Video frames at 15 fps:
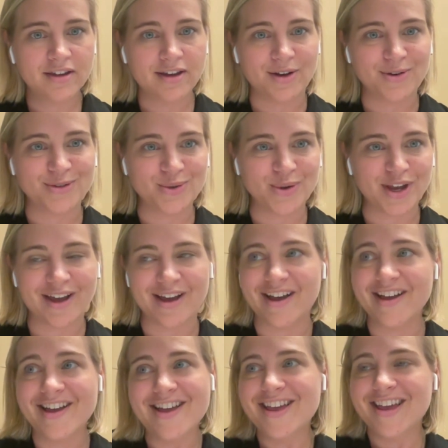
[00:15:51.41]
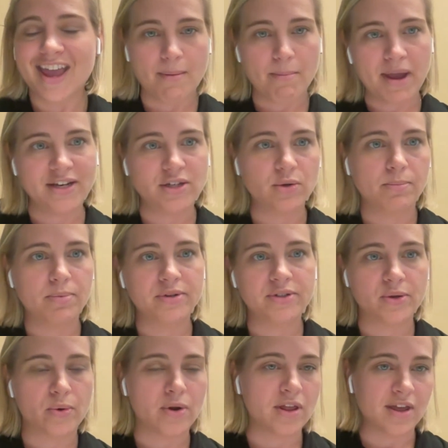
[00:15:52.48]
you know, doing a campaign to a
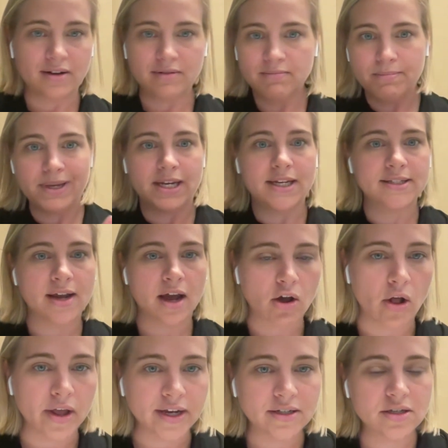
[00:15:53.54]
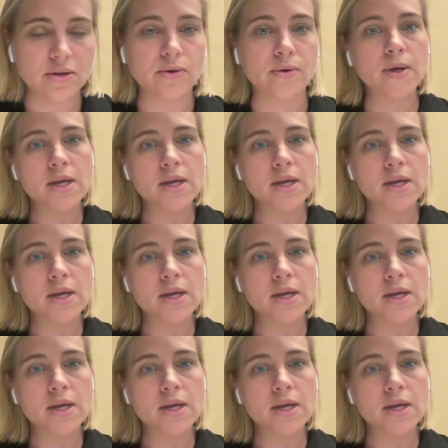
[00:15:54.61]
persona that BD is not calling to,